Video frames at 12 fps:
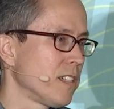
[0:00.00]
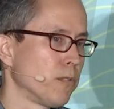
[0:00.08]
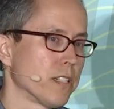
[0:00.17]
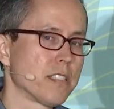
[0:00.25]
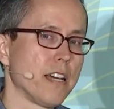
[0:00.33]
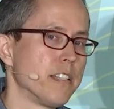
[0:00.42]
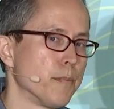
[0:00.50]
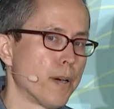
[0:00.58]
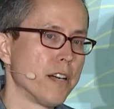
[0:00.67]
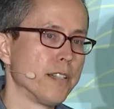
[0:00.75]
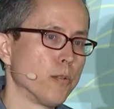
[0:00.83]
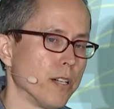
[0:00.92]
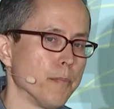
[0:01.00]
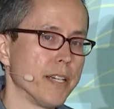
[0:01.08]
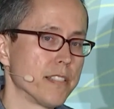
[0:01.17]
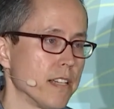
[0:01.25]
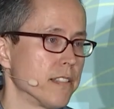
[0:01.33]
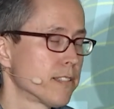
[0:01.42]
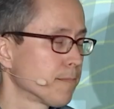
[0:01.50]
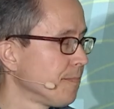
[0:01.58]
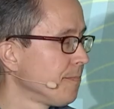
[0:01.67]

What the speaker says: and we're excited to partner where it makes sense.